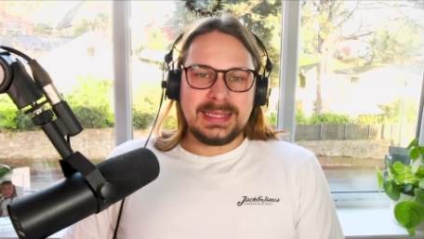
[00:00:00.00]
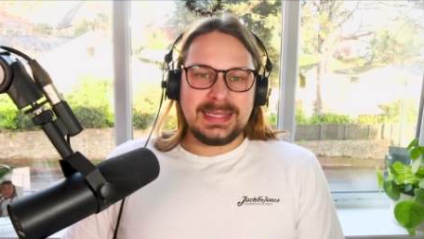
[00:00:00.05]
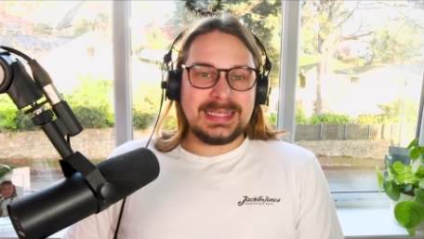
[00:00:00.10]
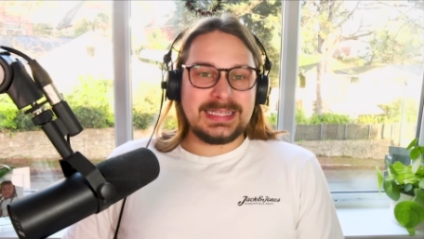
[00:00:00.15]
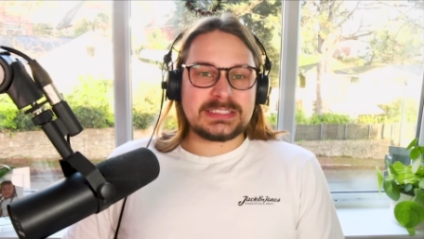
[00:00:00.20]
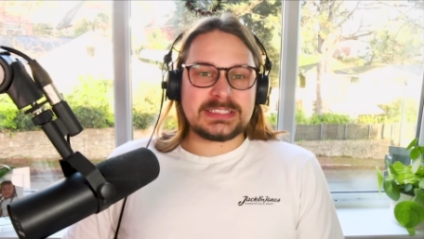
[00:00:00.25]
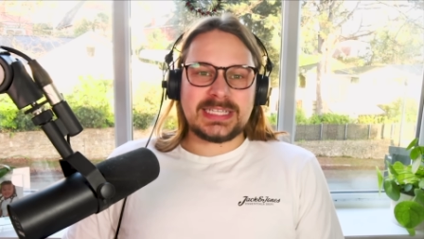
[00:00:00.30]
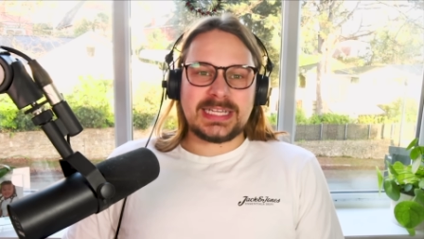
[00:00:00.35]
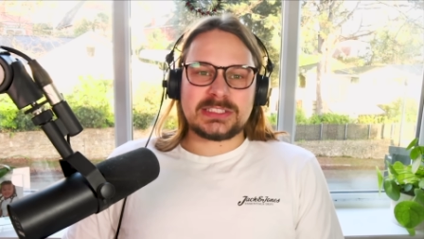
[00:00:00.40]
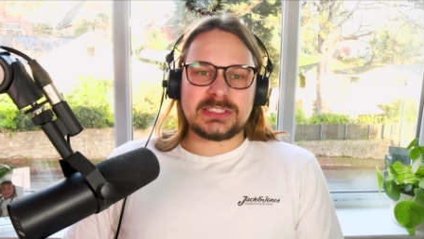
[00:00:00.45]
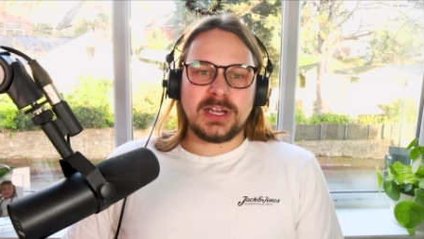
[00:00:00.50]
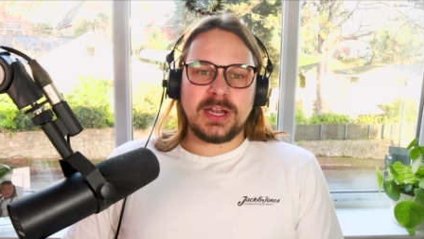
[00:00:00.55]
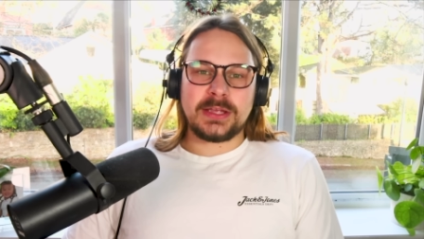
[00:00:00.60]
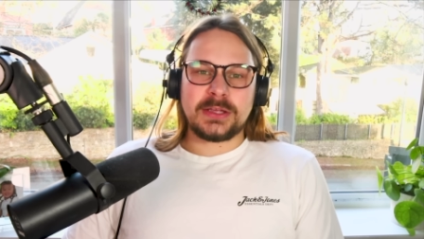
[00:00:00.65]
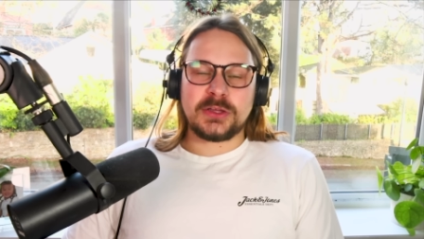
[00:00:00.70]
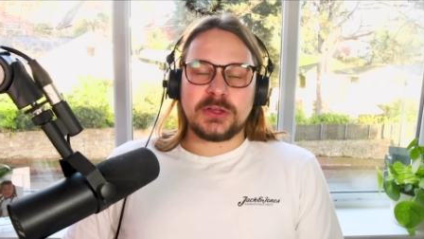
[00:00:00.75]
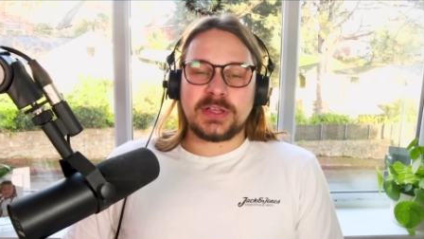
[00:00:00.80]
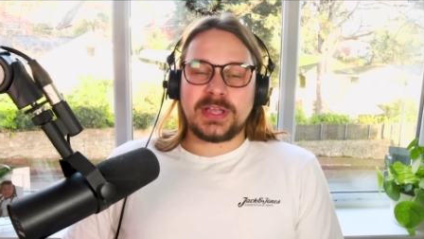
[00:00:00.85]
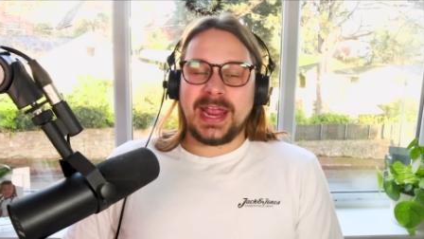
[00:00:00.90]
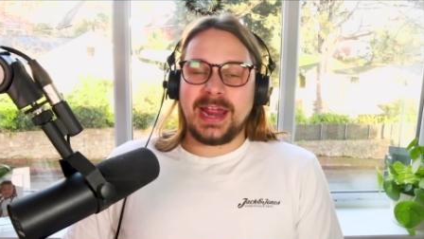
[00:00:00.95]
Each
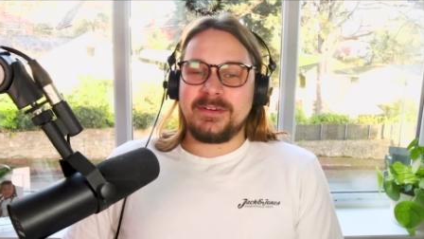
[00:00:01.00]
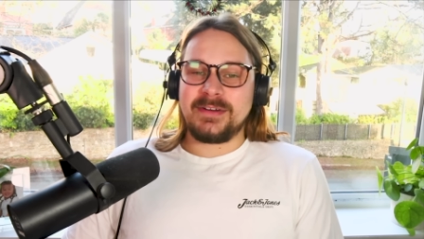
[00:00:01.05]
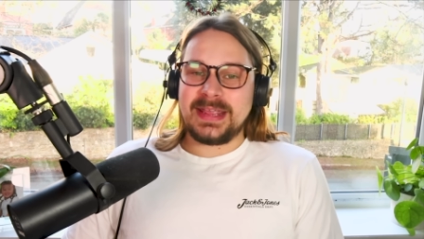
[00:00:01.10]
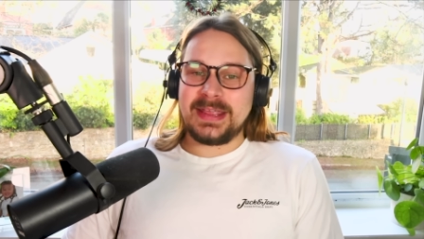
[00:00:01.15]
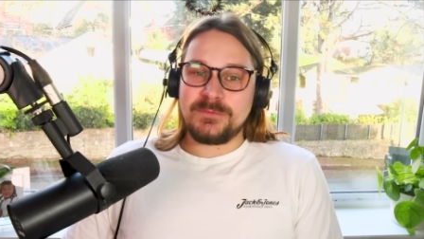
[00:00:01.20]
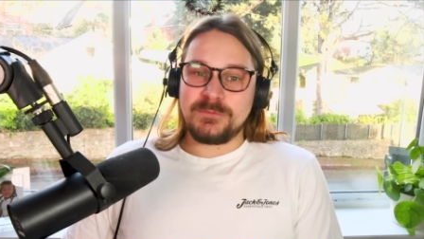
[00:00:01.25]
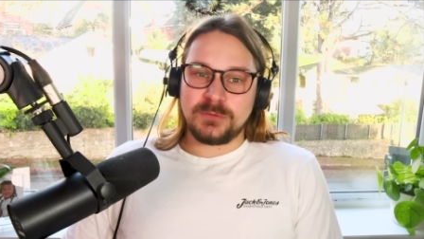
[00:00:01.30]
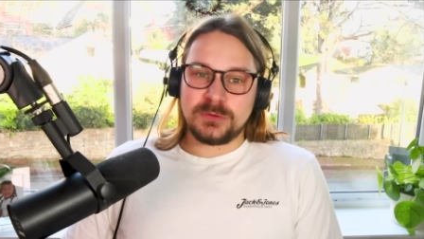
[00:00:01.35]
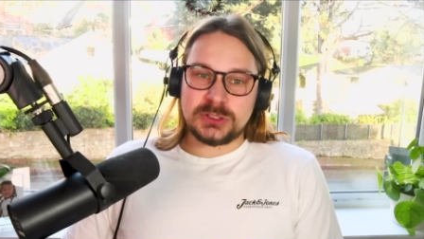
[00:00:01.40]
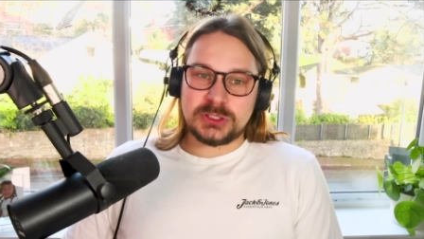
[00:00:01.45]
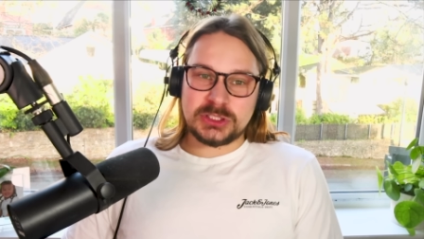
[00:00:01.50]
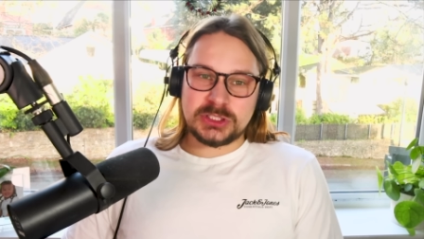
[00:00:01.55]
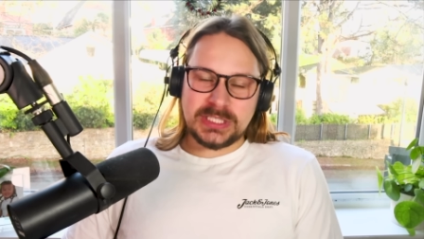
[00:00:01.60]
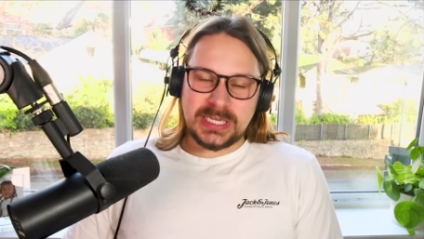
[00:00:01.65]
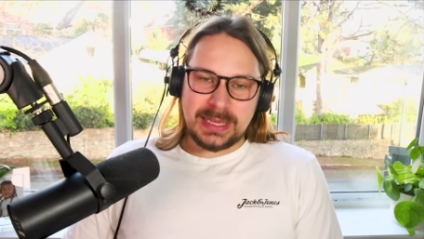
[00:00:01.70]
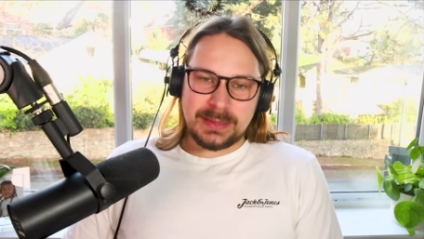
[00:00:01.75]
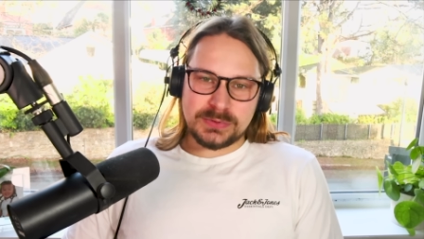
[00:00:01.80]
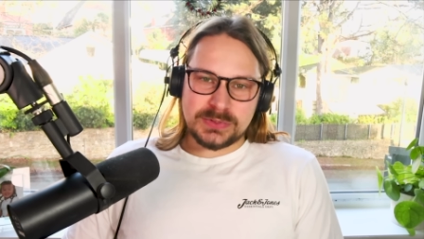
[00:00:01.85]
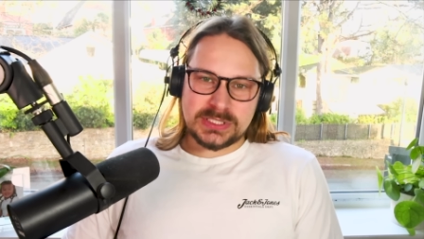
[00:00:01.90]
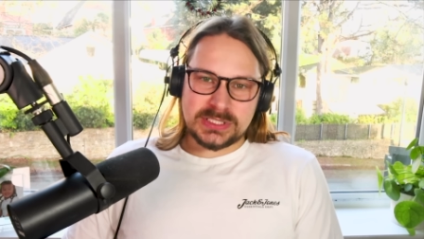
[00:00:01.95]
satellite could carry inference
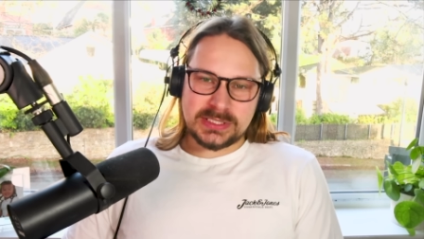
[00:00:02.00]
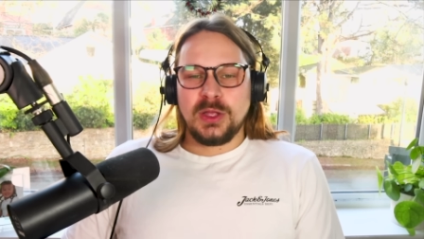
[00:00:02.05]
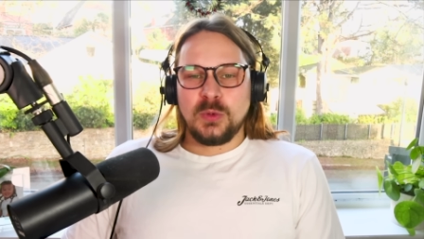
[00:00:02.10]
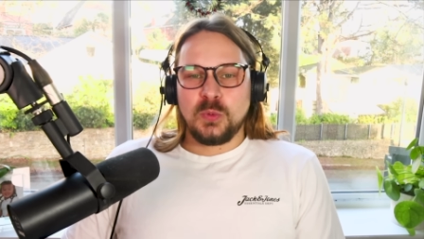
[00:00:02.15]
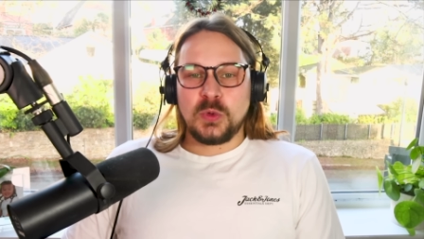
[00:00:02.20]
chips,